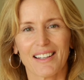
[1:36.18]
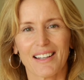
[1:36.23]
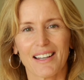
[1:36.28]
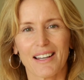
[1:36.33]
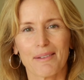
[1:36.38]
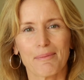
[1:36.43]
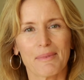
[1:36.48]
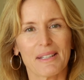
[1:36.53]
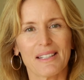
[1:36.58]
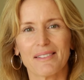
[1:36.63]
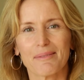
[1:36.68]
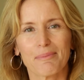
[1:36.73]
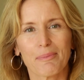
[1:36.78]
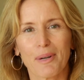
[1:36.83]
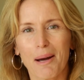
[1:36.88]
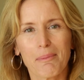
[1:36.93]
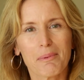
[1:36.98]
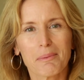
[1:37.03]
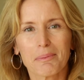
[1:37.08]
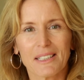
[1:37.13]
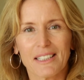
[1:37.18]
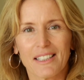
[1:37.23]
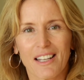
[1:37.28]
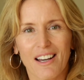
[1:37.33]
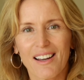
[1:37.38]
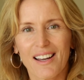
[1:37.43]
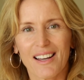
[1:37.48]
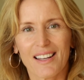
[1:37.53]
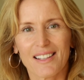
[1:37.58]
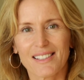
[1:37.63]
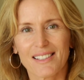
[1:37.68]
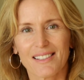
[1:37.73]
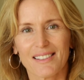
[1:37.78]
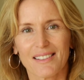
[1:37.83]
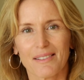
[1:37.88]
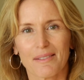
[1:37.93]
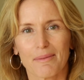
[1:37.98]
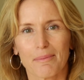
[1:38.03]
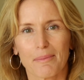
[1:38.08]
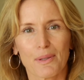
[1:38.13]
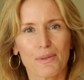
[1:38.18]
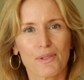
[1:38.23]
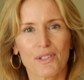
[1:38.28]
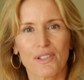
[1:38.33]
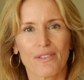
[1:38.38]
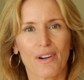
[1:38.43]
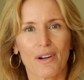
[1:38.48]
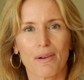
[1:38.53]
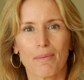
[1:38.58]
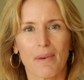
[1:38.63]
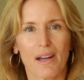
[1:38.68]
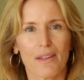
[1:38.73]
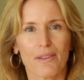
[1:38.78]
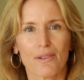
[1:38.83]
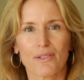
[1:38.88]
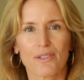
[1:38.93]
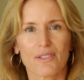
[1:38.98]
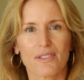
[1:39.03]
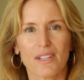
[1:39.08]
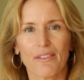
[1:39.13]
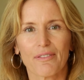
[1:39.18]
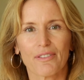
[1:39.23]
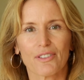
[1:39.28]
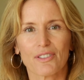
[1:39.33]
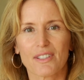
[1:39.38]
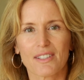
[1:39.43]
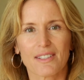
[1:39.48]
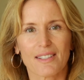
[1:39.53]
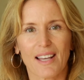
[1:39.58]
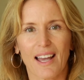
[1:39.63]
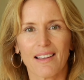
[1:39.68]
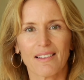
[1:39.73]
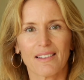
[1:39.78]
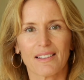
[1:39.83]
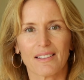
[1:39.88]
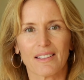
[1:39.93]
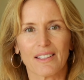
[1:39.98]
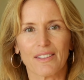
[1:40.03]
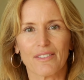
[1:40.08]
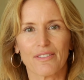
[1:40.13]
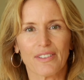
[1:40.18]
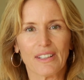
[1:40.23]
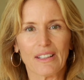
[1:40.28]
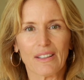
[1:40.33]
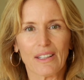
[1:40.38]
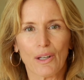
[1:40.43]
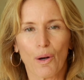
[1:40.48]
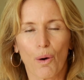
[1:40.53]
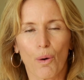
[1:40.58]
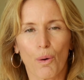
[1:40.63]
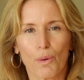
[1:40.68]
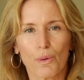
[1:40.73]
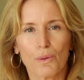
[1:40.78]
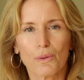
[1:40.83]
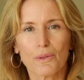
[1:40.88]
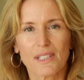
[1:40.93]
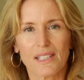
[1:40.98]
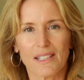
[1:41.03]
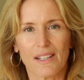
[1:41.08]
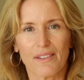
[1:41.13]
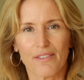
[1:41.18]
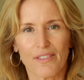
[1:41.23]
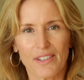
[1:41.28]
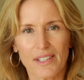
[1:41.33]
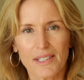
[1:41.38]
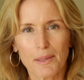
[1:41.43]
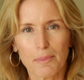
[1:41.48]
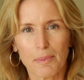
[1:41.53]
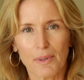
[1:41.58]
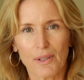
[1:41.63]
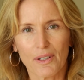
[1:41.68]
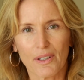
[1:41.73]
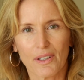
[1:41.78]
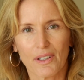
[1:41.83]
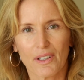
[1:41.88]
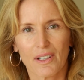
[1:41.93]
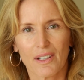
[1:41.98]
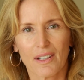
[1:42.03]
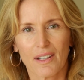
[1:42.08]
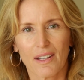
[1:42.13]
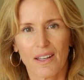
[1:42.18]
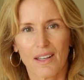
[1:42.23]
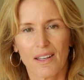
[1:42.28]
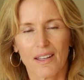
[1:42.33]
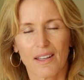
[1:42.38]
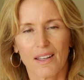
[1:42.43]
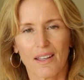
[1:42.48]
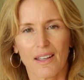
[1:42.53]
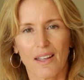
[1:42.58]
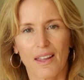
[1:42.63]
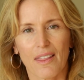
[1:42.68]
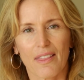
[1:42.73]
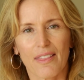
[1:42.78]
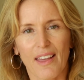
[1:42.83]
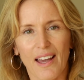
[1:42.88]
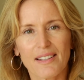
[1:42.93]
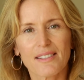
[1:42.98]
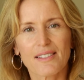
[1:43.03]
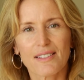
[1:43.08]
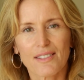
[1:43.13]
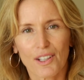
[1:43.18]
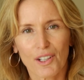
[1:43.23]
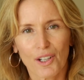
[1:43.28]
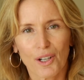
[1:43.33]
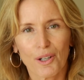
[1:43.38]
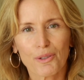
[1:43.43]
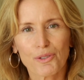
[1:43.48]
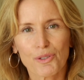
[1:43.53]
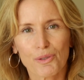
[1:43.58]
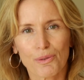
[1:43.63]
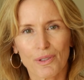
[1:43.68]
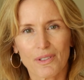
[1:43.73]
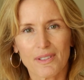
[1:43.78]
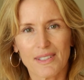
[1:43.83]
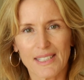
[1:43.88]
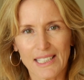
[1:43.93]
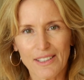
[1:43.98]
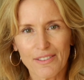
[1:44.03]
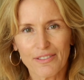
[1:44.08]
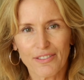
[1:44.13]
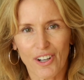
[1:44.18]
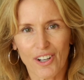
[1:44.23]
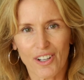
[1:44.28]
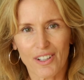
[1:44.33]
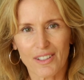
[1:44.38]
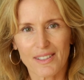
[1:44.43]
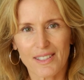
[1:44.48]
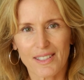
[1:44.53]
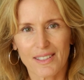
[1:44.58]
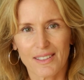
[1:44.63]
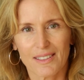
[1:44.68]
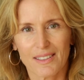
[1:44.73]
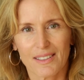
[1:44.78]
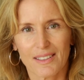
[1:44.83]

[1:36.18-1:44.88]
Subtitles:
I mean, probably not. Most of our mothers suffered silently, feeling old and invisible. That's the cultural default.